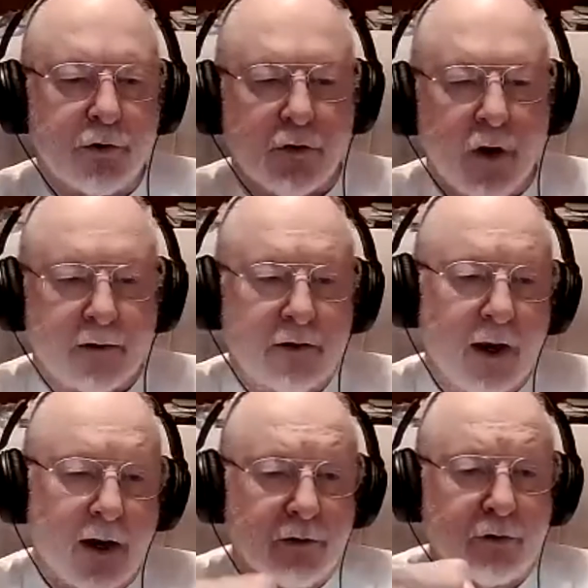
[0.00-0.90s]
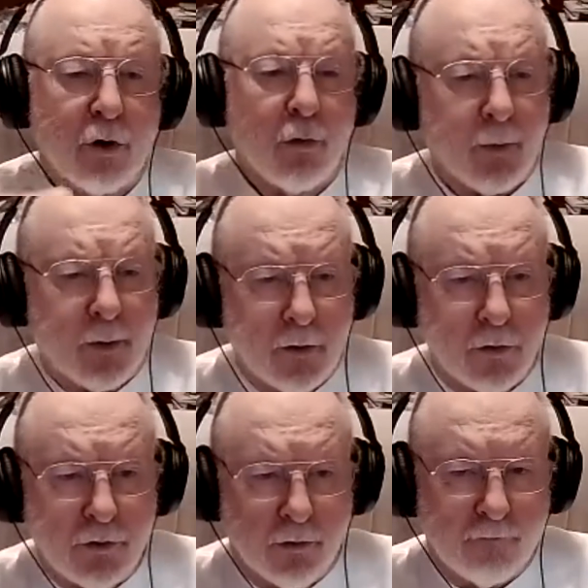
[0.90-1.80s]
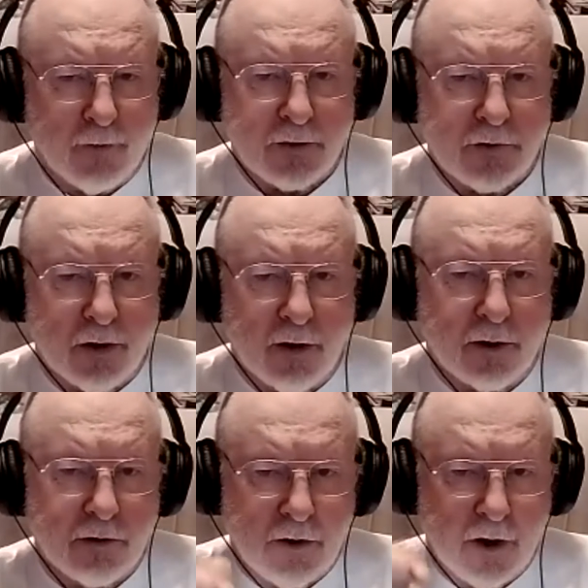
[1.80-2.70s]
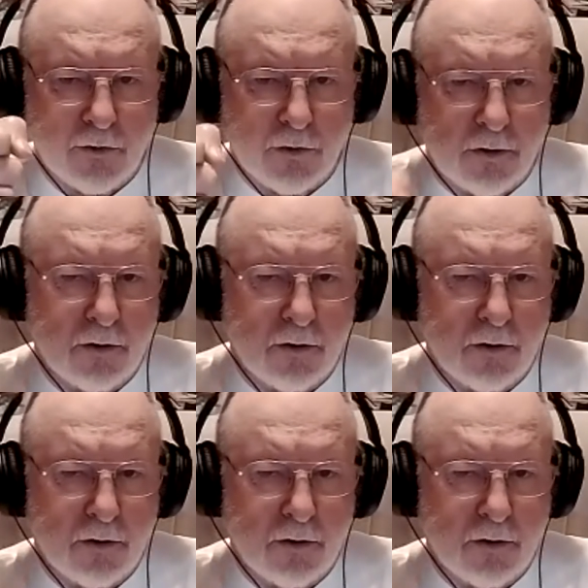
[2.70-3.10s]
not telescoping; those are fixed length sections.